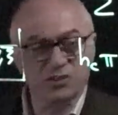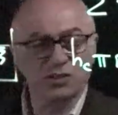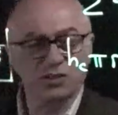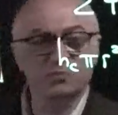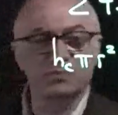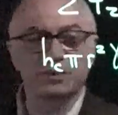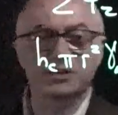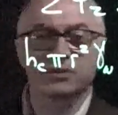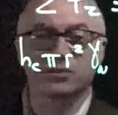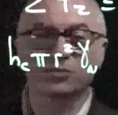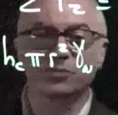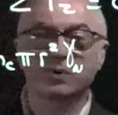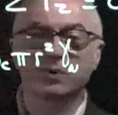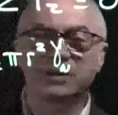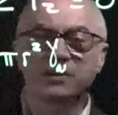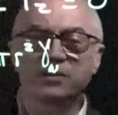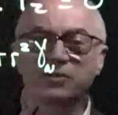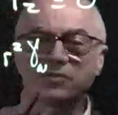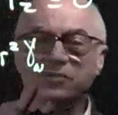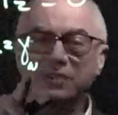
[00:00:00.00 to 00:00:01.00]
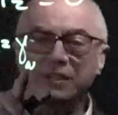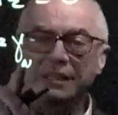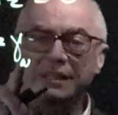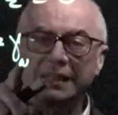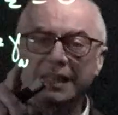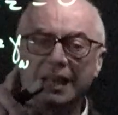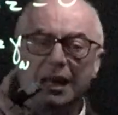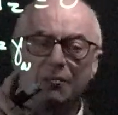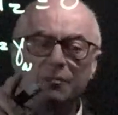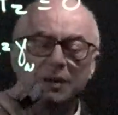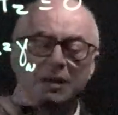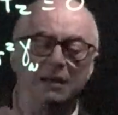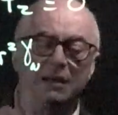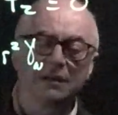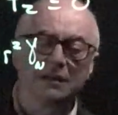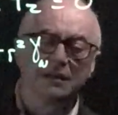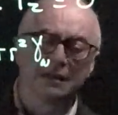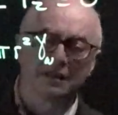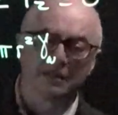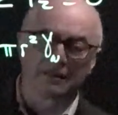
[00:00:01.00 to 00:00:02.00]
because we're using gamma
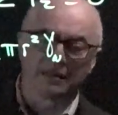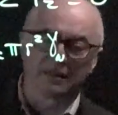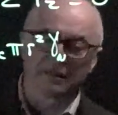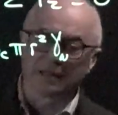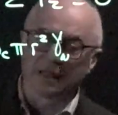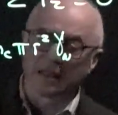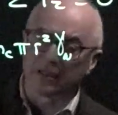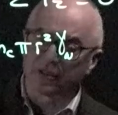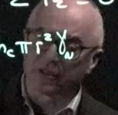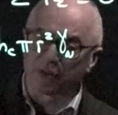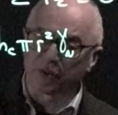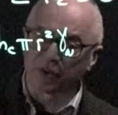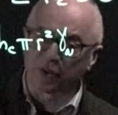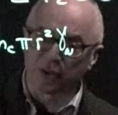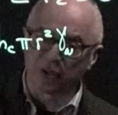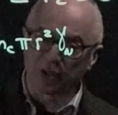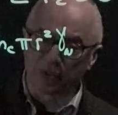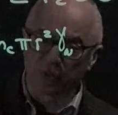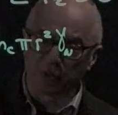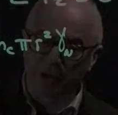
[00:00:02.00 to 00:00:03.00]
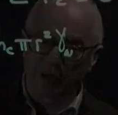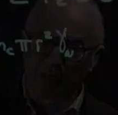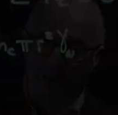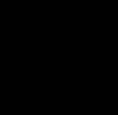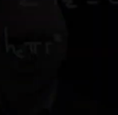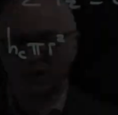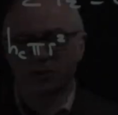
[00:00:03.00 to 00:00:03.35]
in this case for unit weight